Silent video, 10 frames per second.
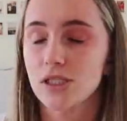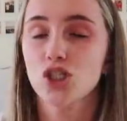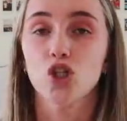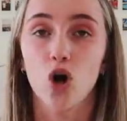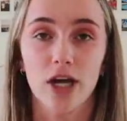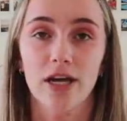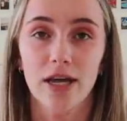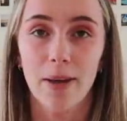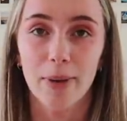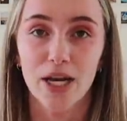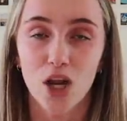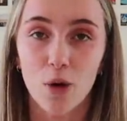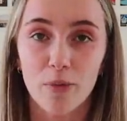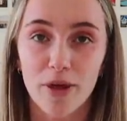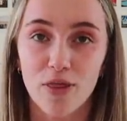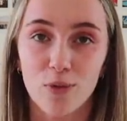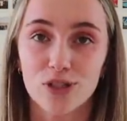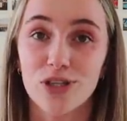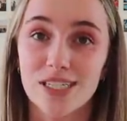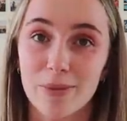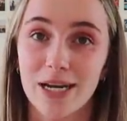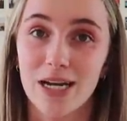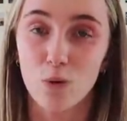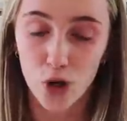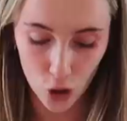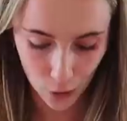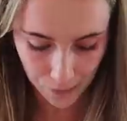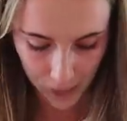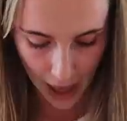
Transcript: shocking at being alone with my thoughts. So that's something I need to work on.